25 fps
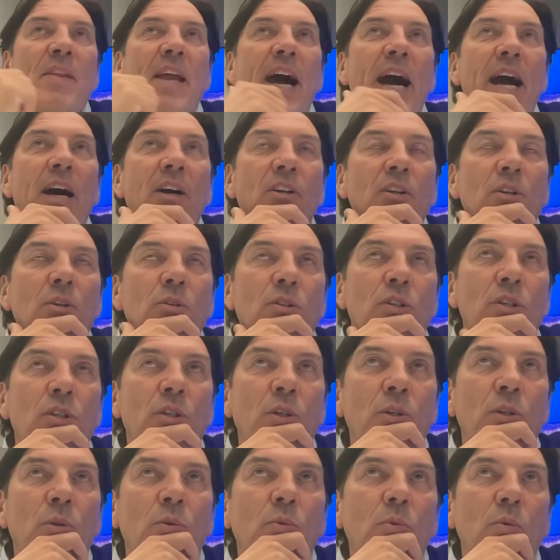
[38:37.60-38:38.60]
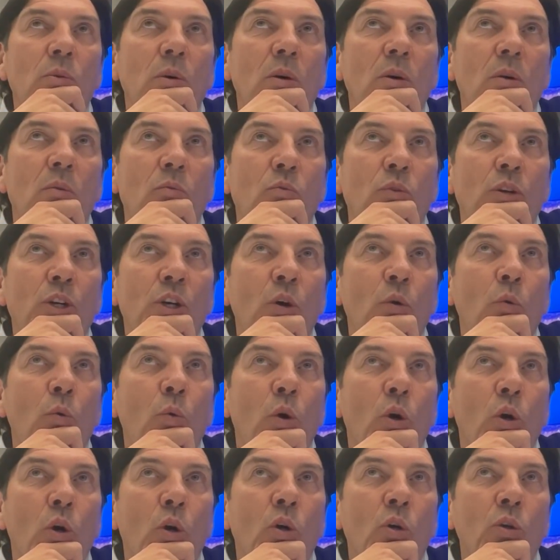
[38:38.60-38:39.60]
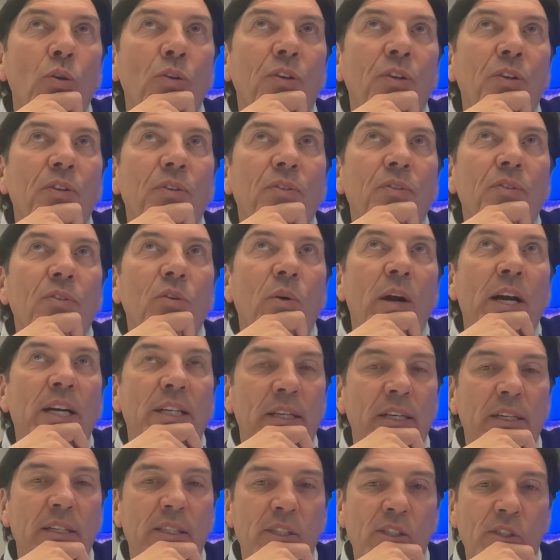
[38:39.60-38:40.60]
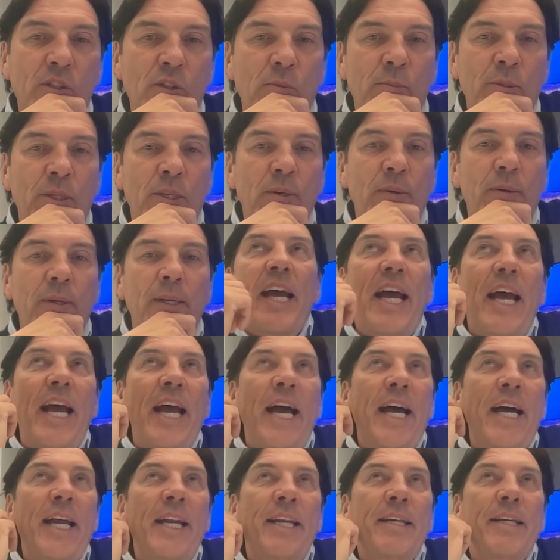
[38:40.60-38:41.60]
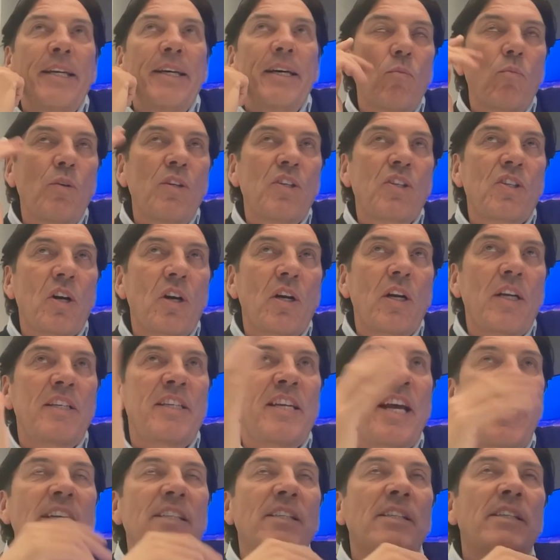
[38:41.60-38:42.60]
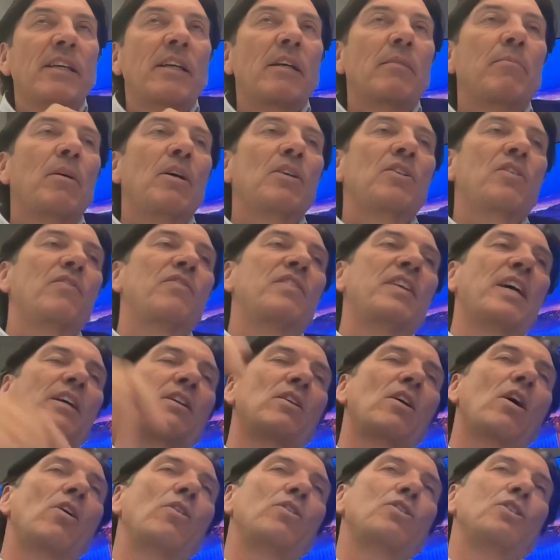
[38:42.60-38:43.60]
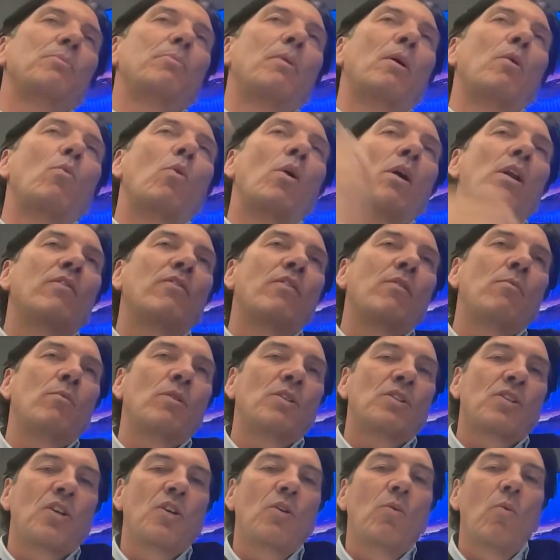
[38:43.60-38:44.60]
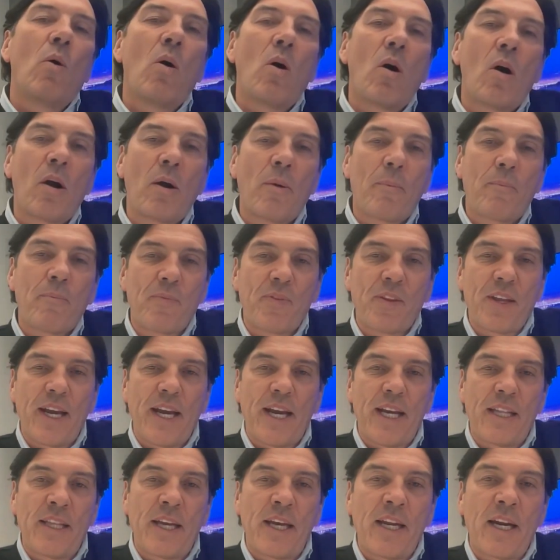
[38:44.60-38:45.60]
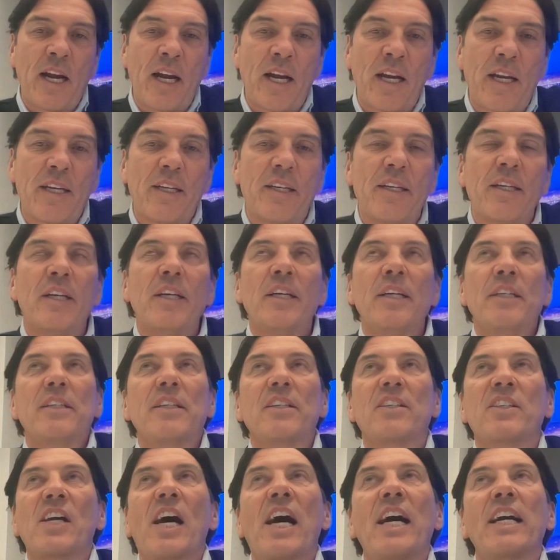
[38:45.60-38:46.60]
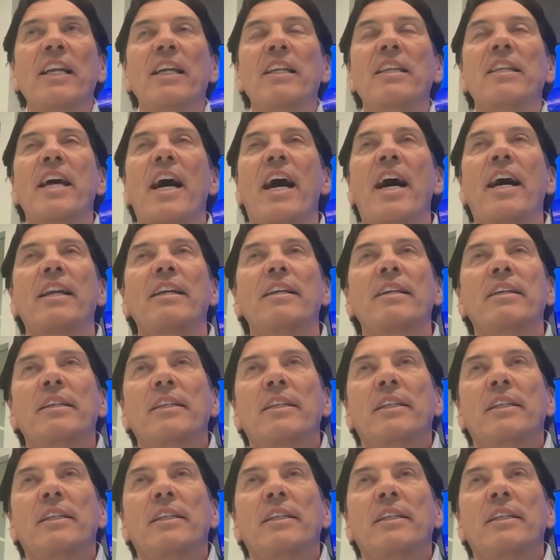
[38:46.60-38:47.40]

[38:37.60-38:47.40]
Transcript: how do you do real world direct to consumer? And we started testing a bunch of technology, but one of them was QR. And then I decided that